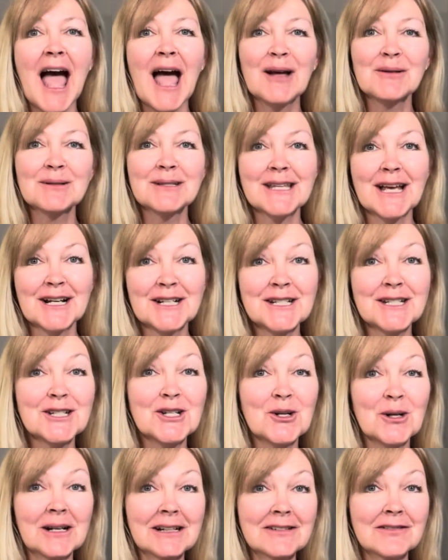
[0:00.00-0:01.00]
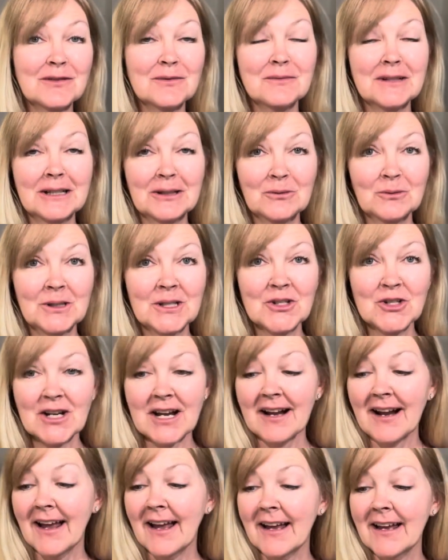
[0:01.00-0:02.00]
I was actually craving Manwich
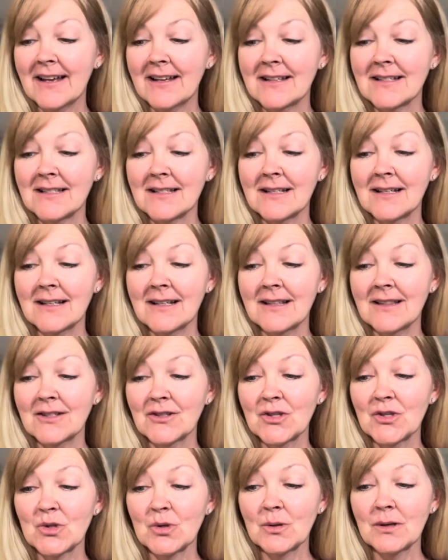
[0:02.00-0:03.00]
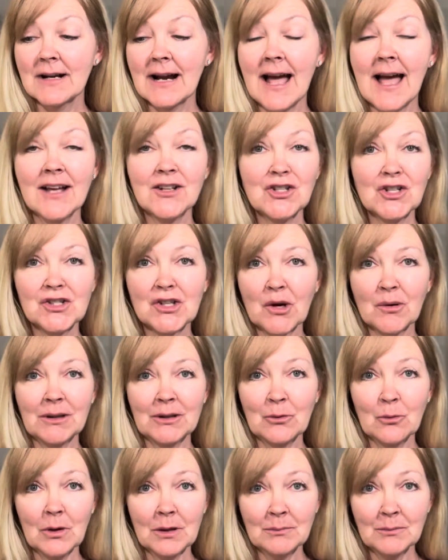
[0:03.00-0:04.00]
and I, the store had just only
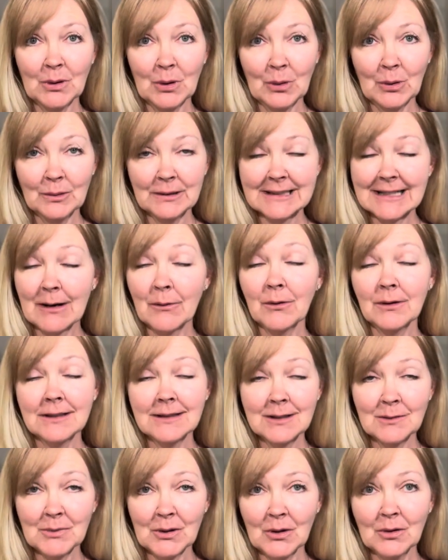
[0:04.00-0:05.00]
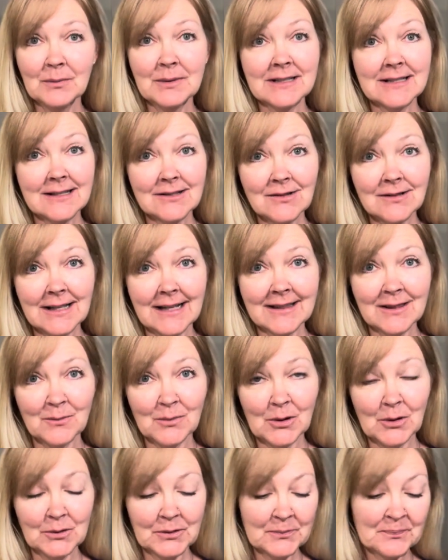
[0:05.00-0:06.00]
one bold and I wanted the bold because I do like the
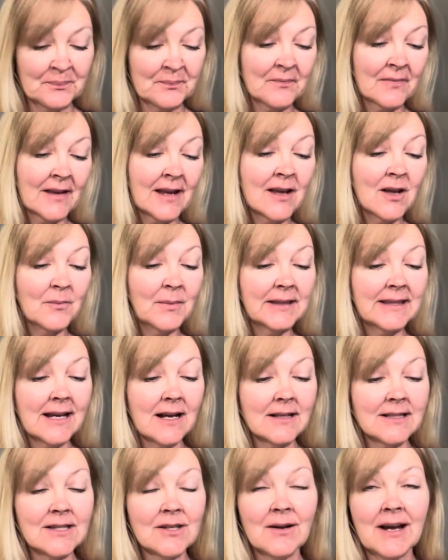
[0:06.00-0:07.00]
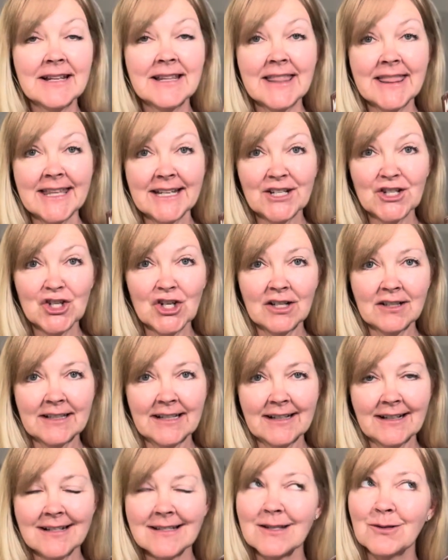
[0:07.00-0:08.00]
bold. But they also had the thick and chunky,
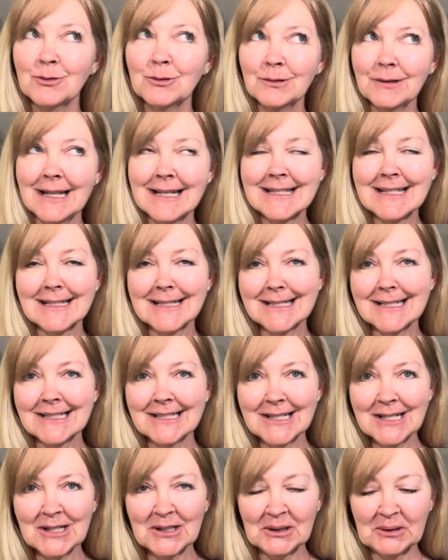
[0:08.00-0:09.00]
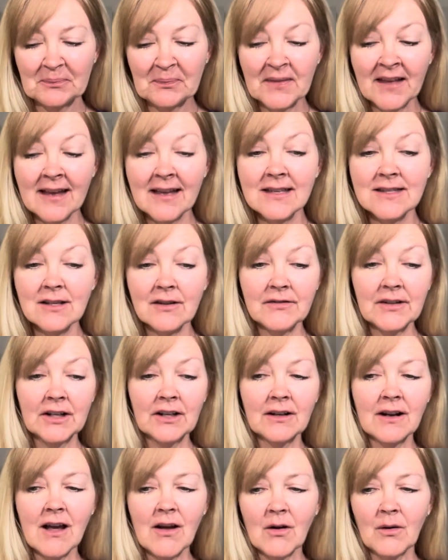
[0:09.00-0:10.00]
and I said, "Ooh, that sounds good too." So I
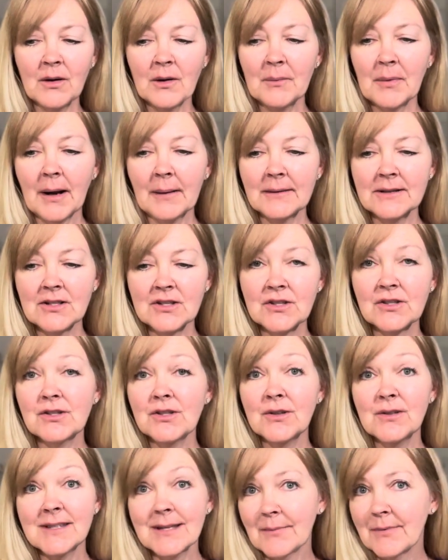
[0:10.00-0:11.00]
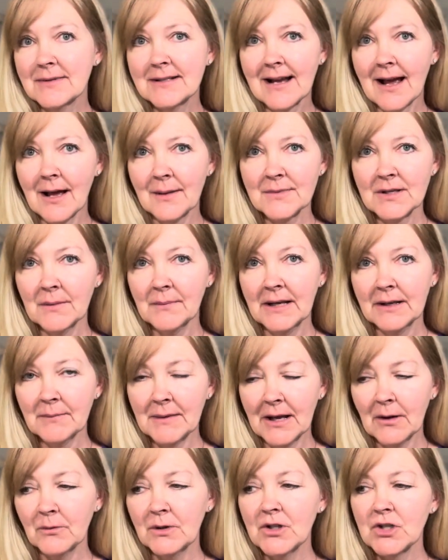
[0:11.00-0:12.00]
figured, "Oh, well, probably just two separate times. I'll make
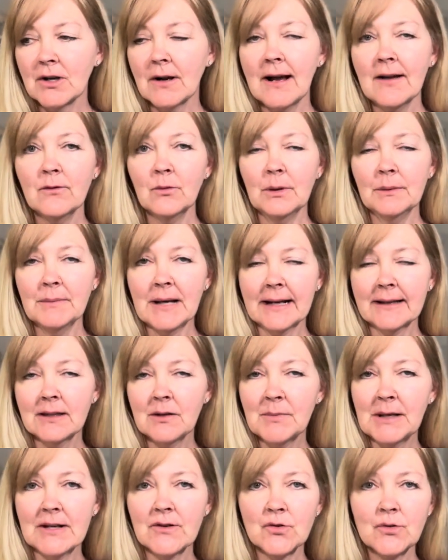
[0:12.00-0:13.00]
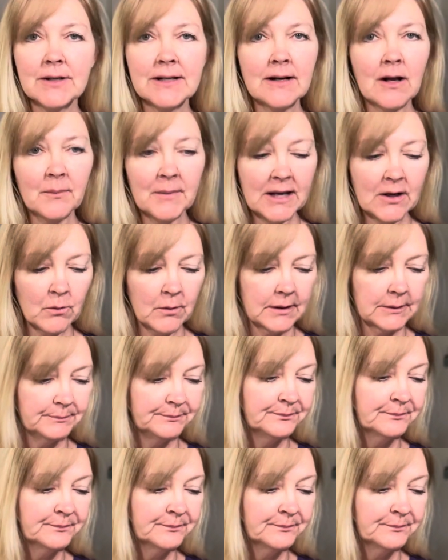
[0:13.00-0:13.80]
manwich. I'll have one back in the pantry, and I'll make one."